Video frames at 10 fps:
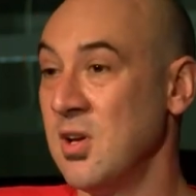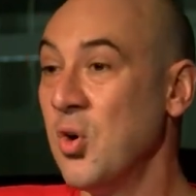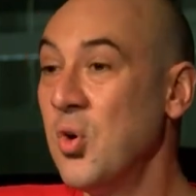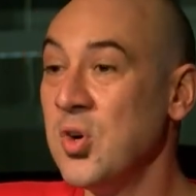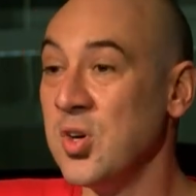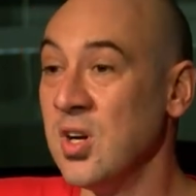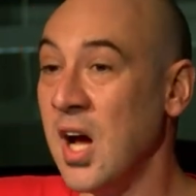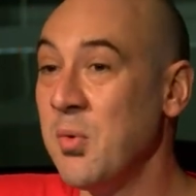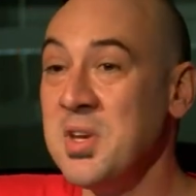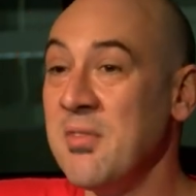Or
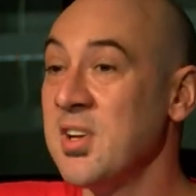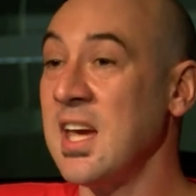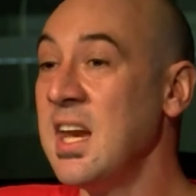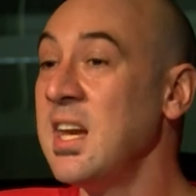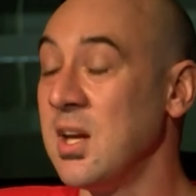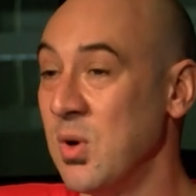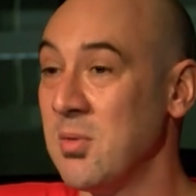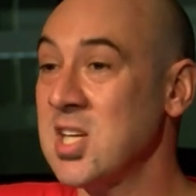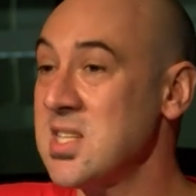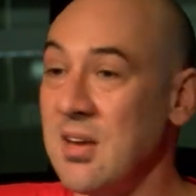I would never get anywhere
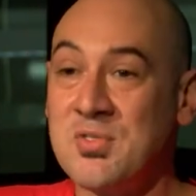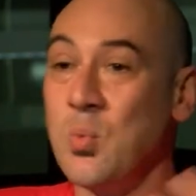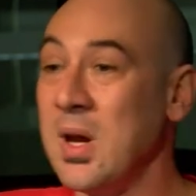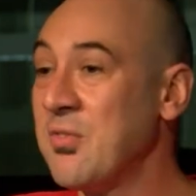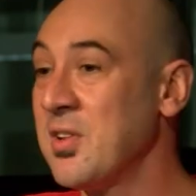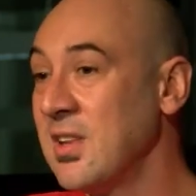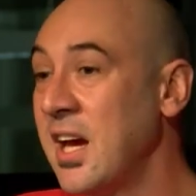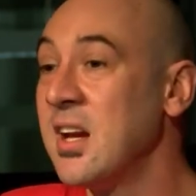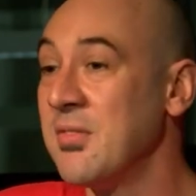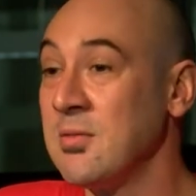because I'd have to wait for the
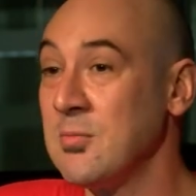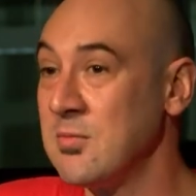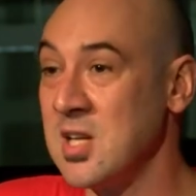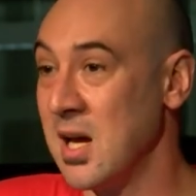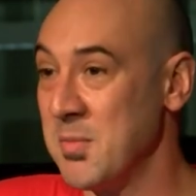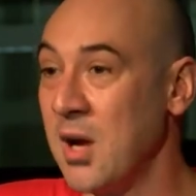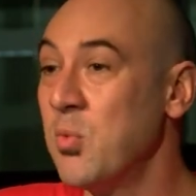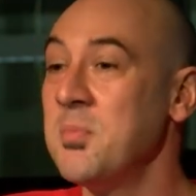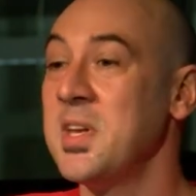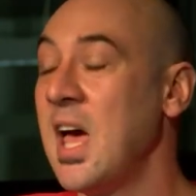light every time, and I
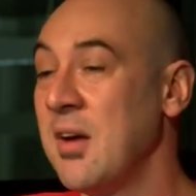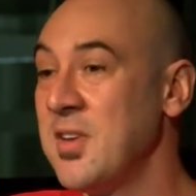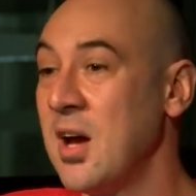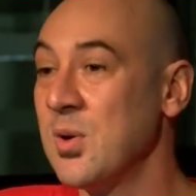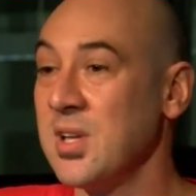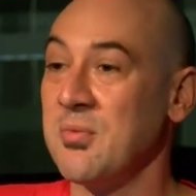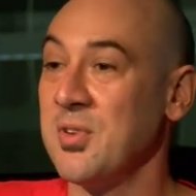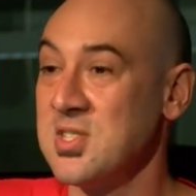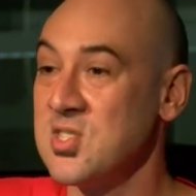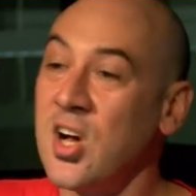would have been half an hour late for
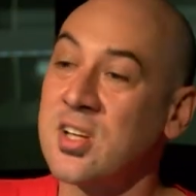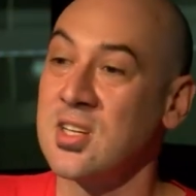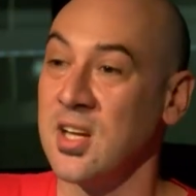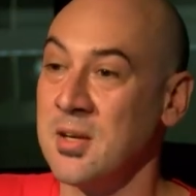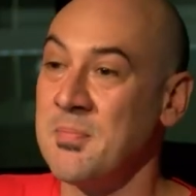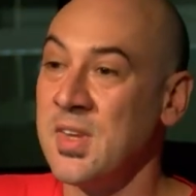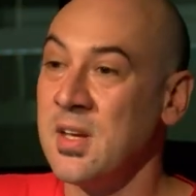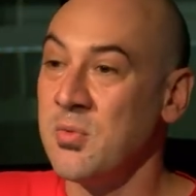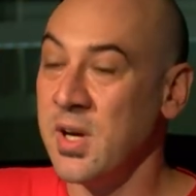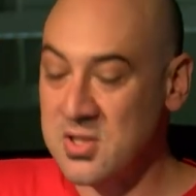this talk today
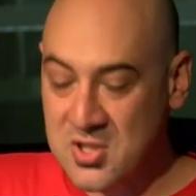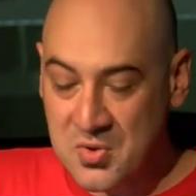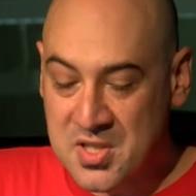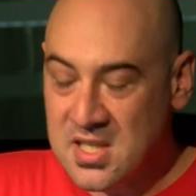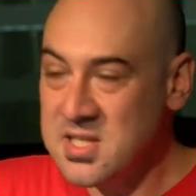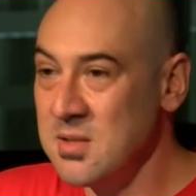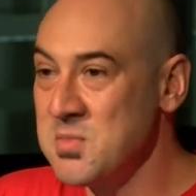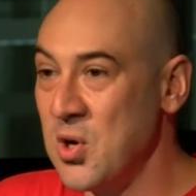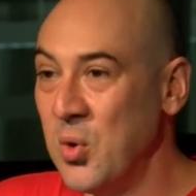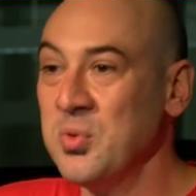right? So
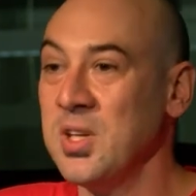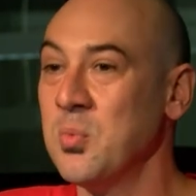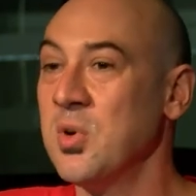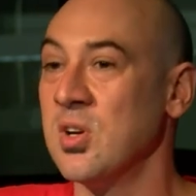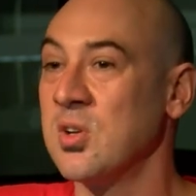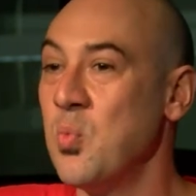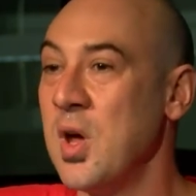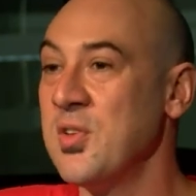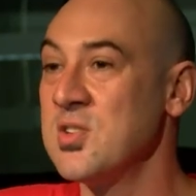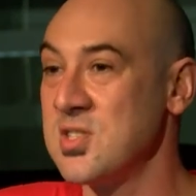systems only work
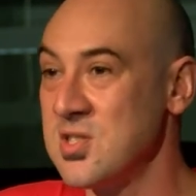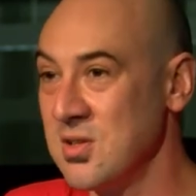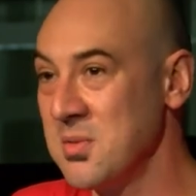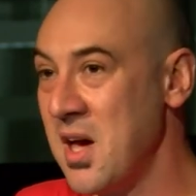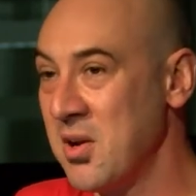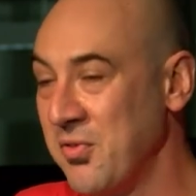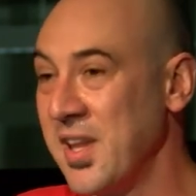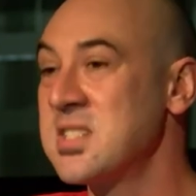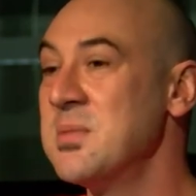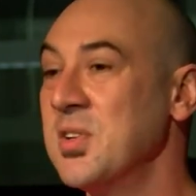when there's a certain amount of
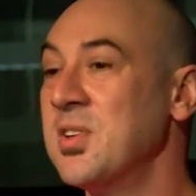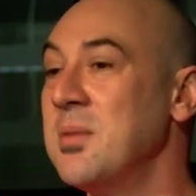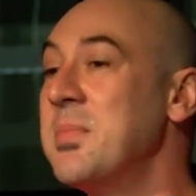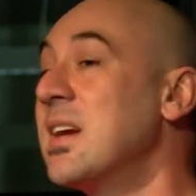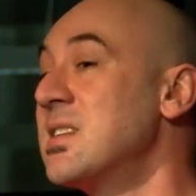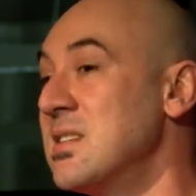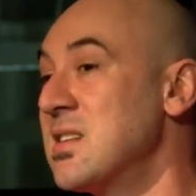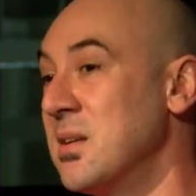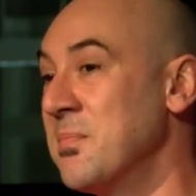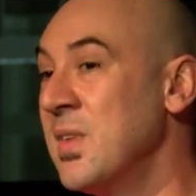flexibility baked
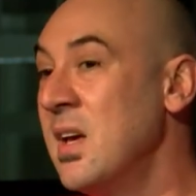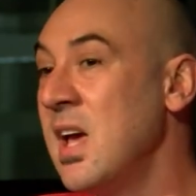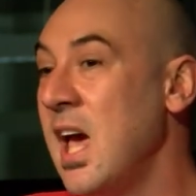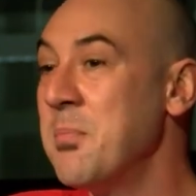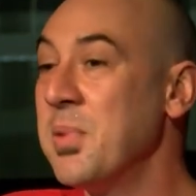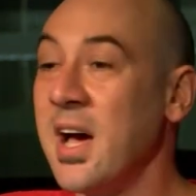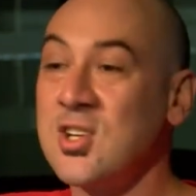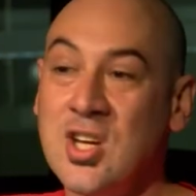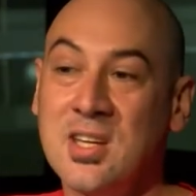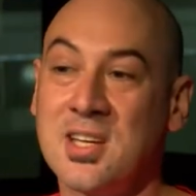into them. And
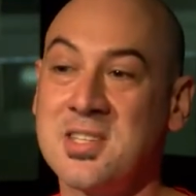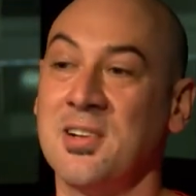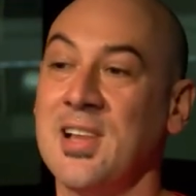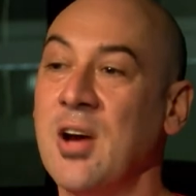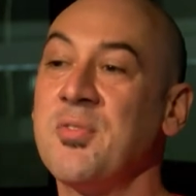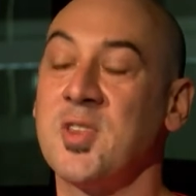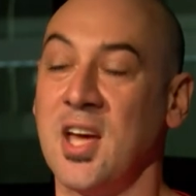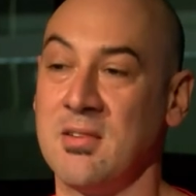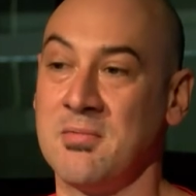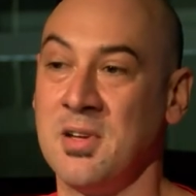blockchain doesn't allow for that.